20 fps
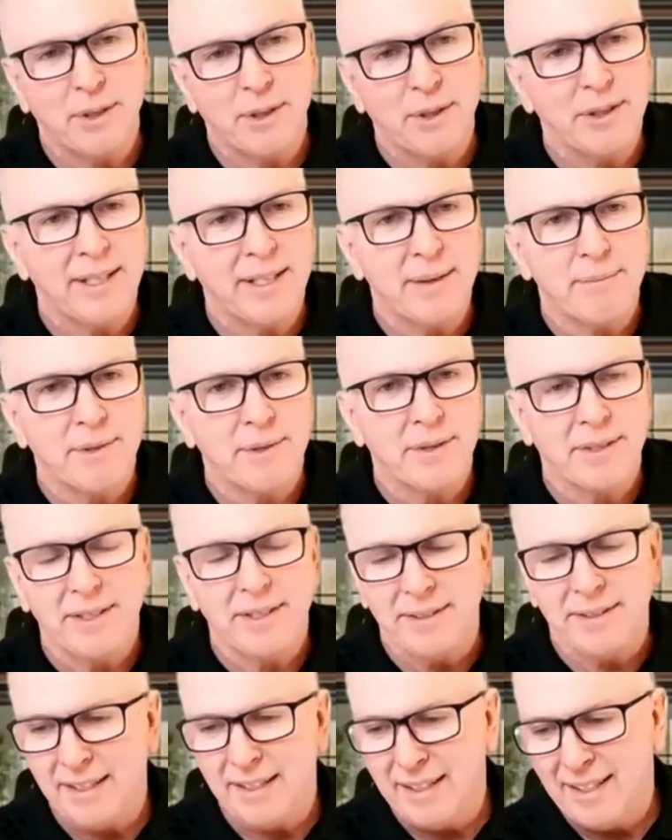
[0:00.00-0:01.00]
absolutely. I'm
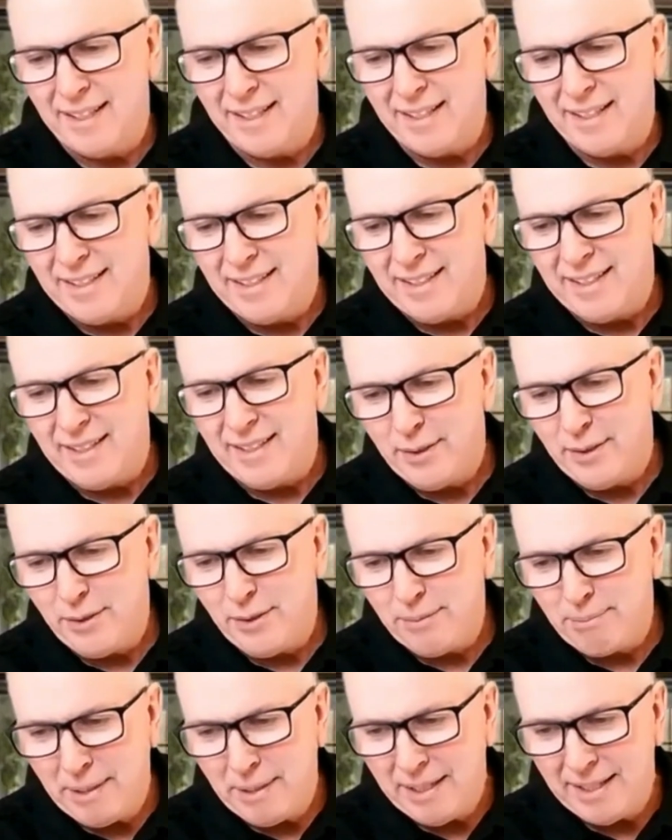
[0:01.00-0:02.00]
thrilled.
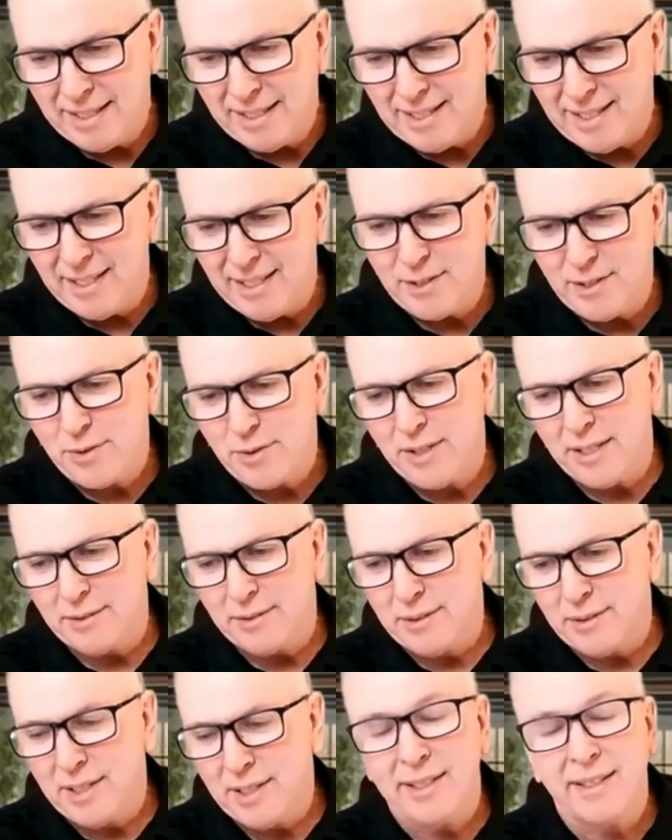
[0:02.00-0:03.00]
You have been in this industry
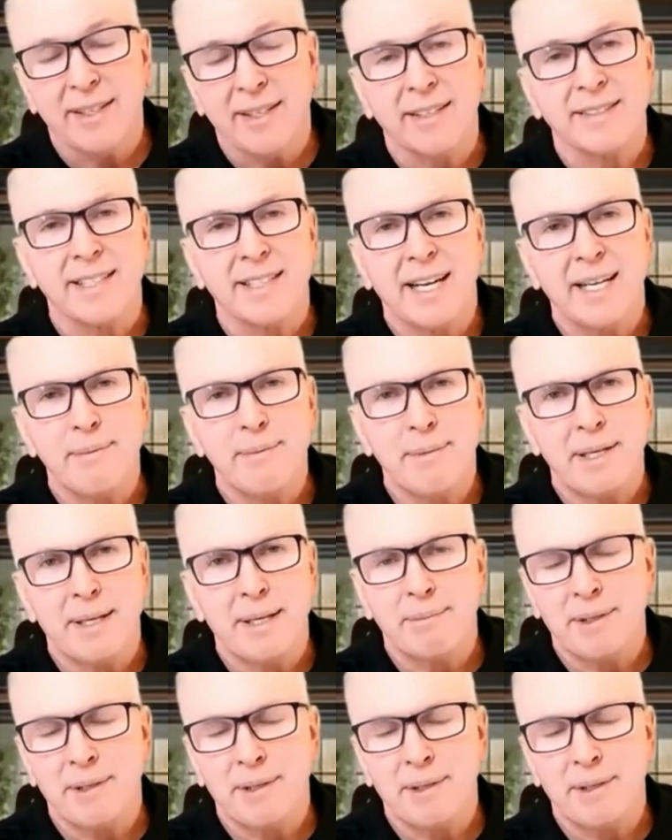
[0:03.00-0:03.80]
a really long time,